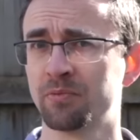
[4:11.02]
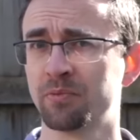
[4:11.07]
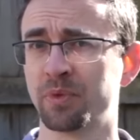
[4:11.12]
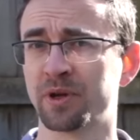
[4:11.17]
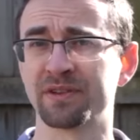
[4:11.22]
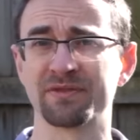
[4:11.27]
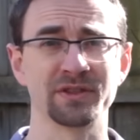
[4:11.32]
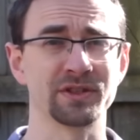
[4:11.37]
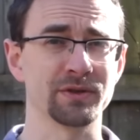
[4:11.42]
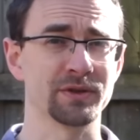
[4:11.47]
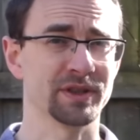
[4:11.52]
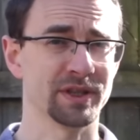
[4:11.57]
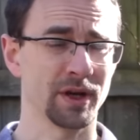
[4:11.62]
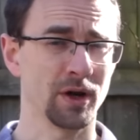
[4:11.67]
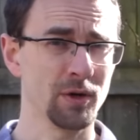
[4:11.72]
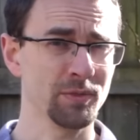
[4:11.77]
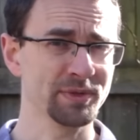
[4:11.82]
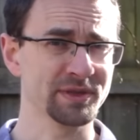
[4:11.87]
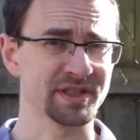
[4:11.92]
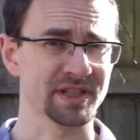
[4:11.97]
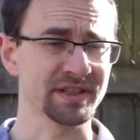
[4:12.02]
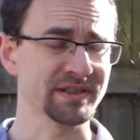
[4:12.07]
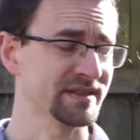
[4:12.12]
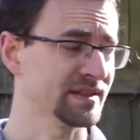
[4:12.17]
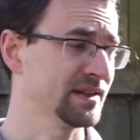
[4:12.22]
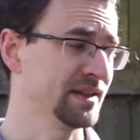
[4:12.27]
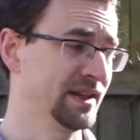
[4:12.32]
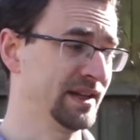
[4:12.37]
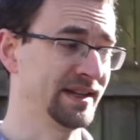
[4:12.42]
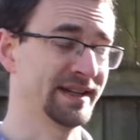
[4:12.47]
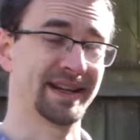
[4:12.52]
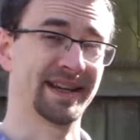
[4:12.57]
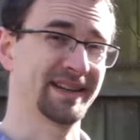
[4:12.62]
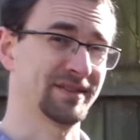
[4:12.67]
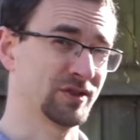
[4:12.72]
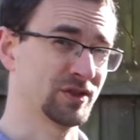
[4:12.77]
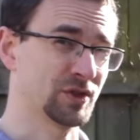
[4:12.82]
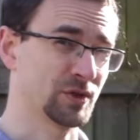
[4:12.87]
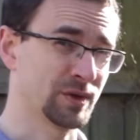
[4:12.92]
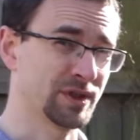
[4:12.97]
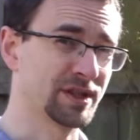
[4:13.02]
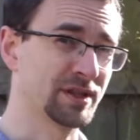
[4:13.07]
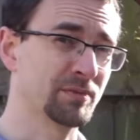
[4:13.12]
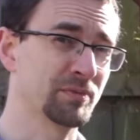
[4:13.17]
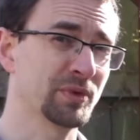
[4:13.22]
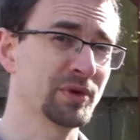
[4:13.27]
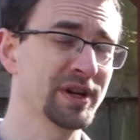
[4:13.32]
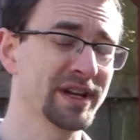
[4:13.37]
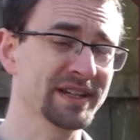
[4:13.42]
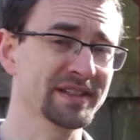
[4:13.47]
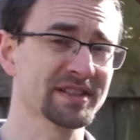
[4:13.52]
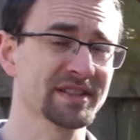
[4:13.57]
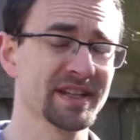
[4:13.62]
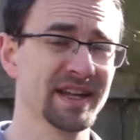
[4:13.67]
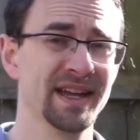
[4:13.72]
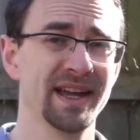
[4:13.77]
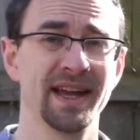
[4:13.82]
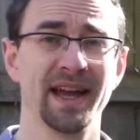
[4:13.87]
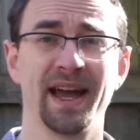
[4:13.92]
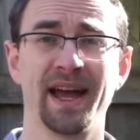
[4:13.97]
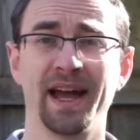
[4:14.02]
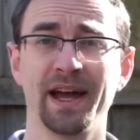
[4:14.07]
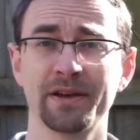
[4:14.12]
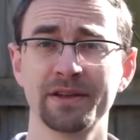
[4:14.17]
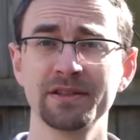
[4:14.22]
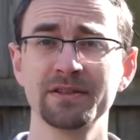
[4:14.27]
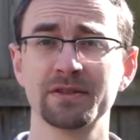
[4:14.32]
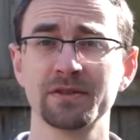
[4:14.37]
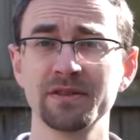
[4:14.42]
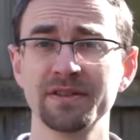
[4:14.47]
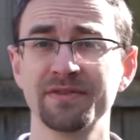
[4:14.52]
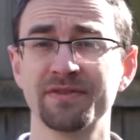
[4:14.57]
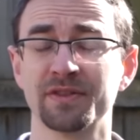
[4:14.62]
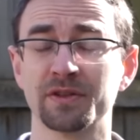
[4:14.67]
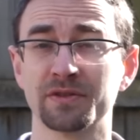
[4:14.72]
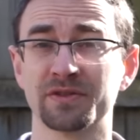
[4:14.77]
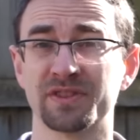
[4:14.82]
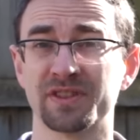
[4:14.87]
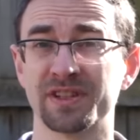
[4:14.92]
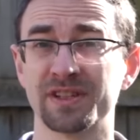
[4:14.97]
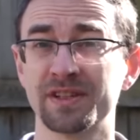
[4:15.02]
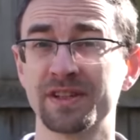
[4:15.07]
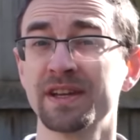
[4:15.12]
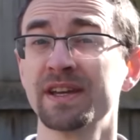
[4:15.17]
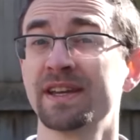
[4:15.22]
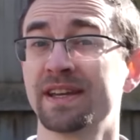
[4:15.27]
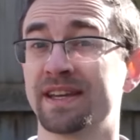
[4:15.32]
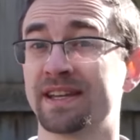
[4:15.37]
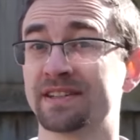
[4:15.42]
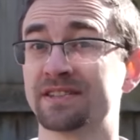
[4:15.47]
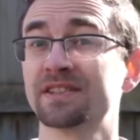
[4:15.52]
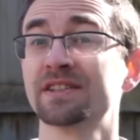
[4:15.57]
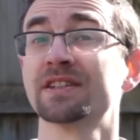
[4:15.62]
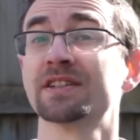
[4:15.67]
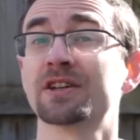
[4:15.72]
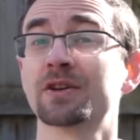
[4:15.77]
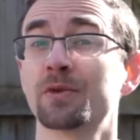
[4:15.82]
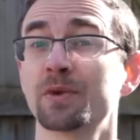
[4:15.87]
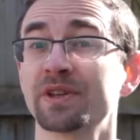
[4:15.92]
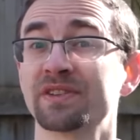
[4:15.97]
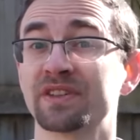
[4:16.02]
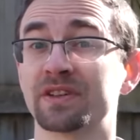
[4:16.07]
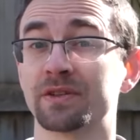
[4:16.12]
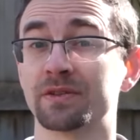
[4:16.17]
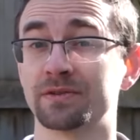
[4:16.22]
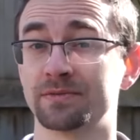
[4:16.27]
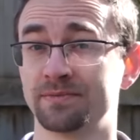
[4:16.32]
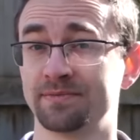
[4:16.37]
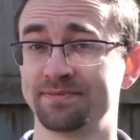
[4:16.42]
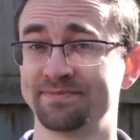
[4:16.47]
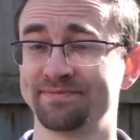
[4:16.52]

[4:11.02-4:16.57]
But if you're doing the opposite and outer joining the bricks, how you do the filtering is critical.